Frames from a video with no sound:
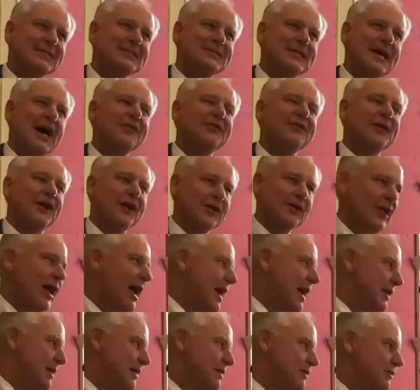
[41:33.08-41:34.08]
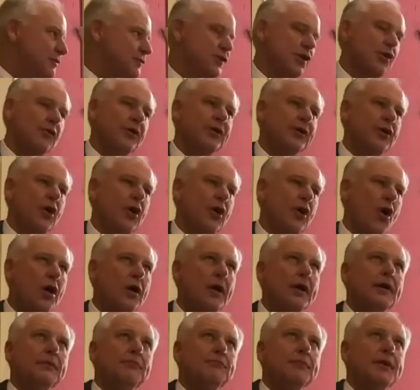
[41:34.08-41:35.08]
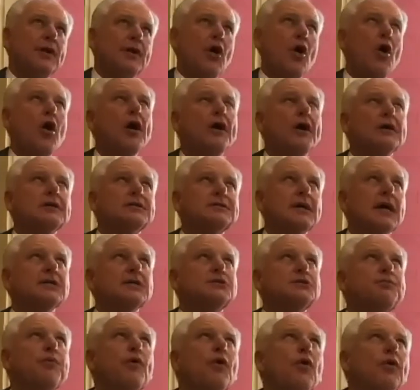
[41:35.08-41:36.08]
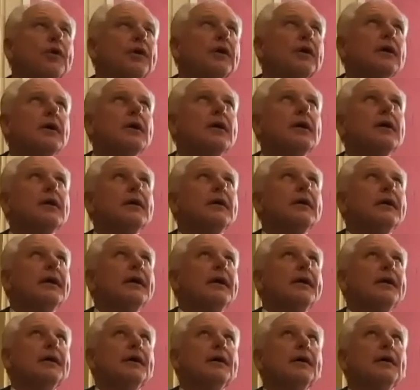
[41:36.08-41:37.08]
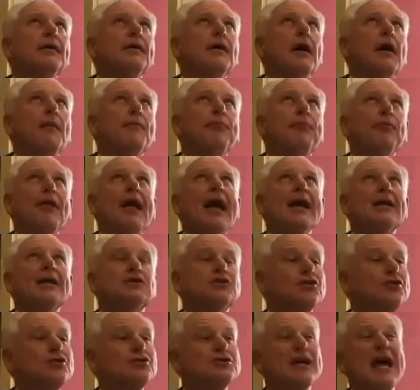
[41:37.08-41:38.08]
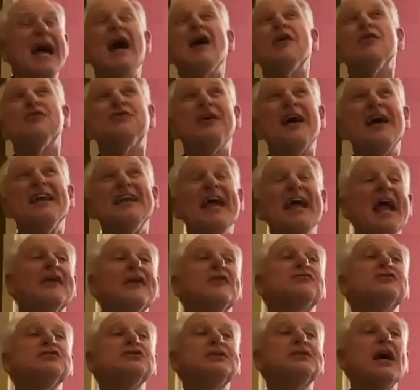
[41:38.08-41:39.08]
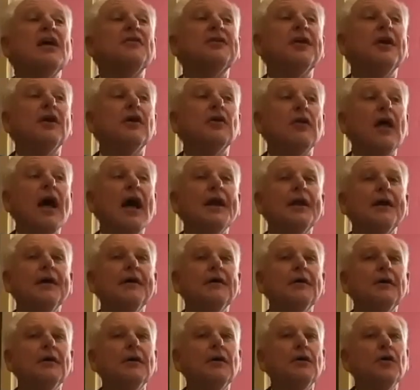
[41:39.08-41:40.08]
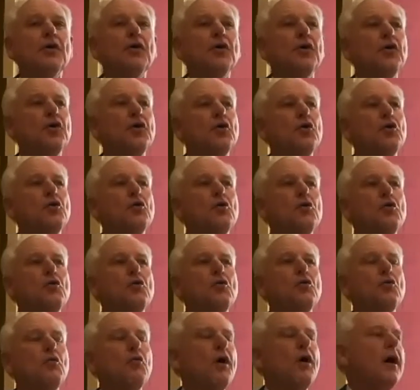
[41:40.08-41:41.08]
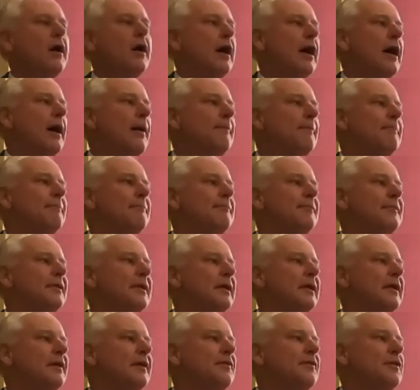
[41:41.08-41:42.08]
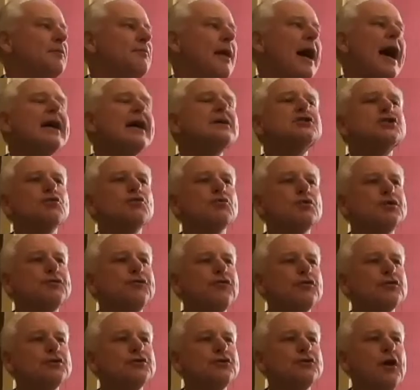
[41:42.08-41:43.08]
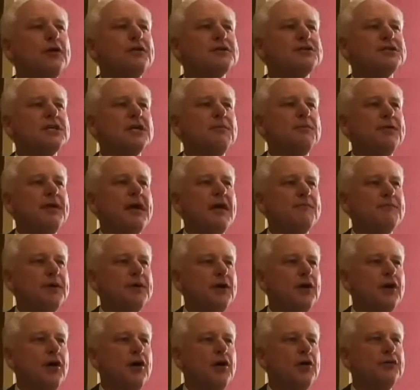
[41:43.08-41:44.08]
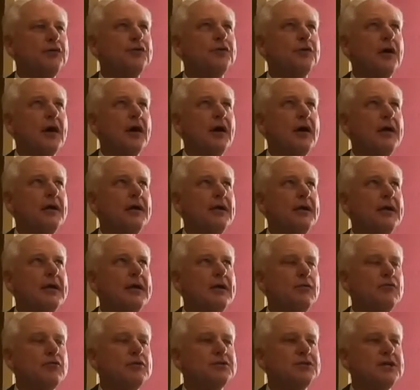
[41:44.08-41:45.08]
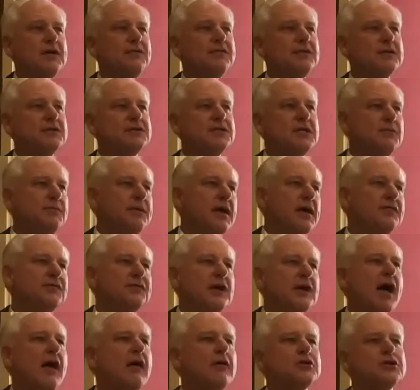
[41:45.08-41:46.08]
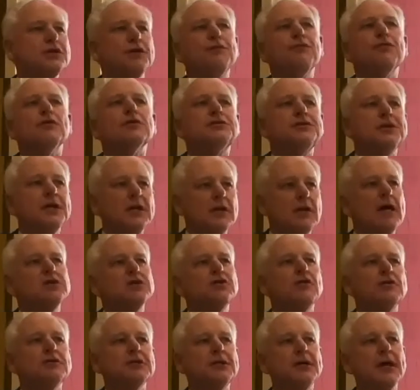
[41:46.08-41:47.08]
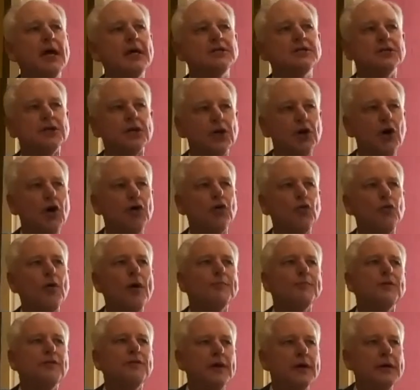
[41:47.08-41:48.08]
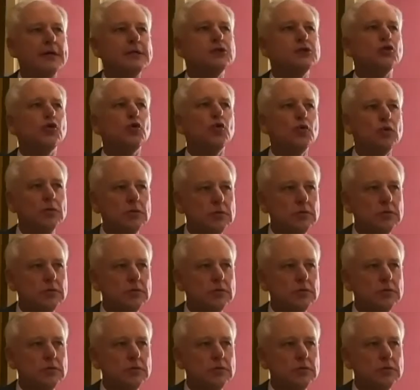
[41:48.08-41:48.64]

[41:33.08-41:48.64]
in South Carolina. So in mid-August, I spoke in a Black church outside Anderson, South Carolina, where the pastor was first drawn to CBF because he received a CBF scholarship for his theological education at Gardner-Webb Divinity School.